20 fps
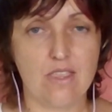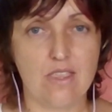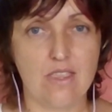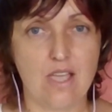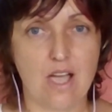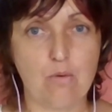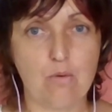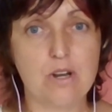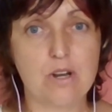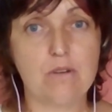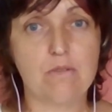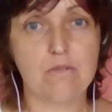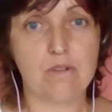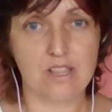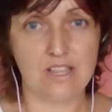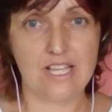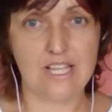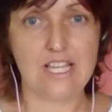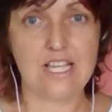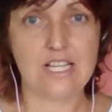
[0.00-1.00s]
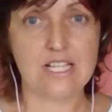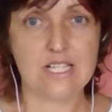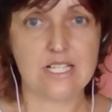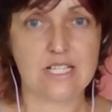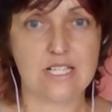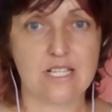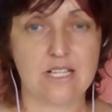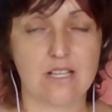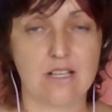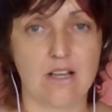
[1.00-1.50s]
I want to
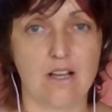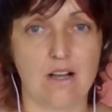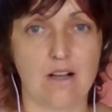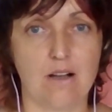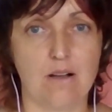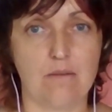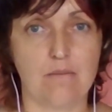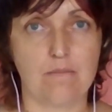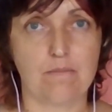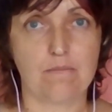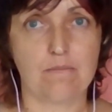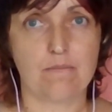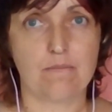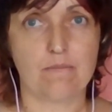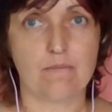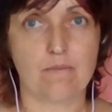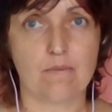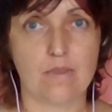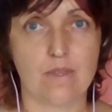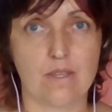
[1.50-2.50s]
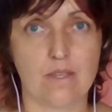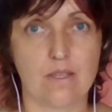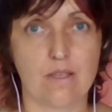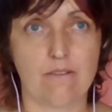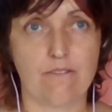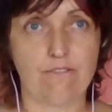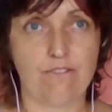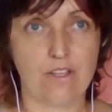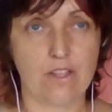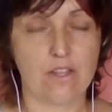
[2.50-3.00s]
release,
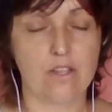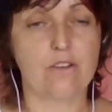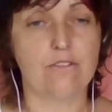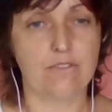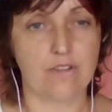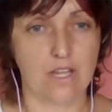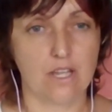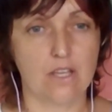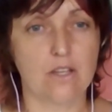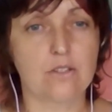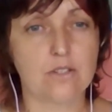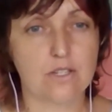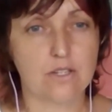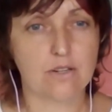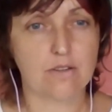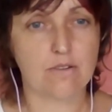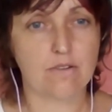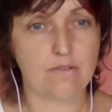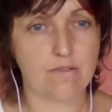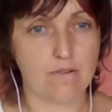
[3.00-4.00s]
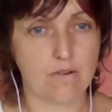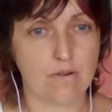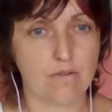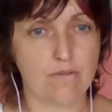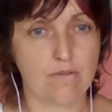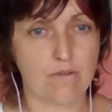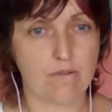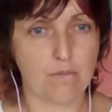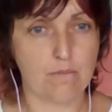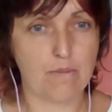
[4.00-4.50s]
a feeling of guilt
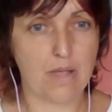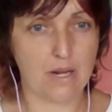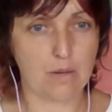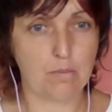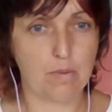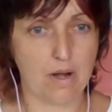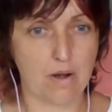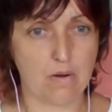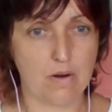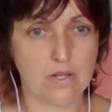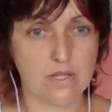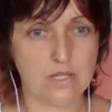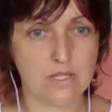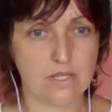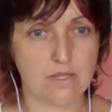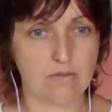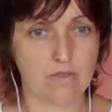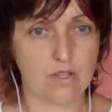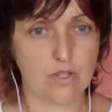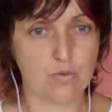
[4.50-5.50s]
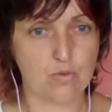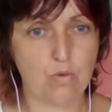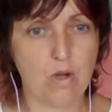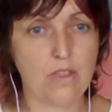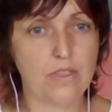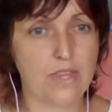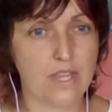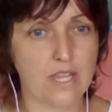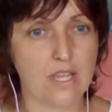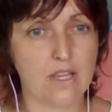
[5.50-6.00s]
from pet parents. If there's
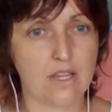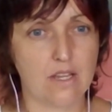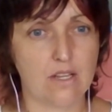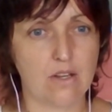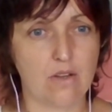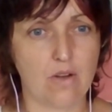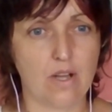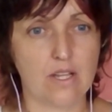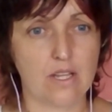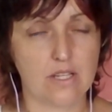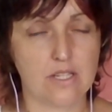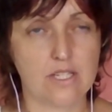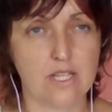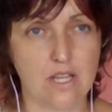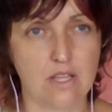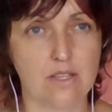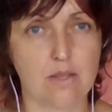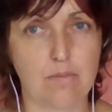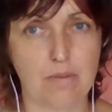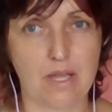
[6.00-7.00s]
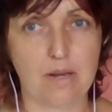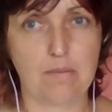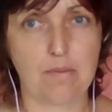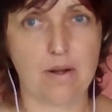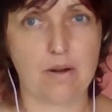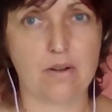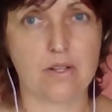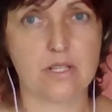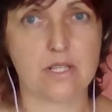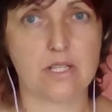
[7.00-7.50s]
one thing, I can tell the pet
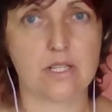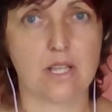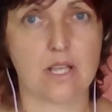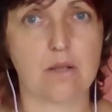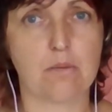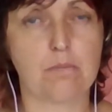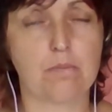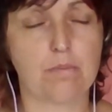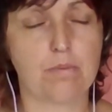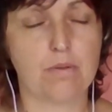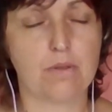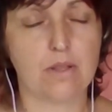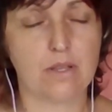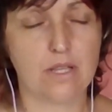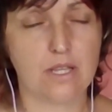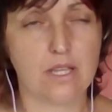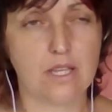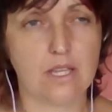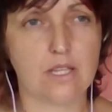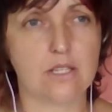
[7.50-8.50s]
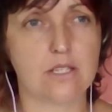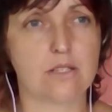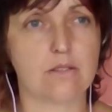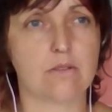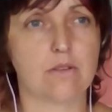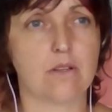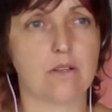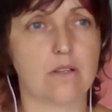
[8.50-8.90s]
parents is like, please,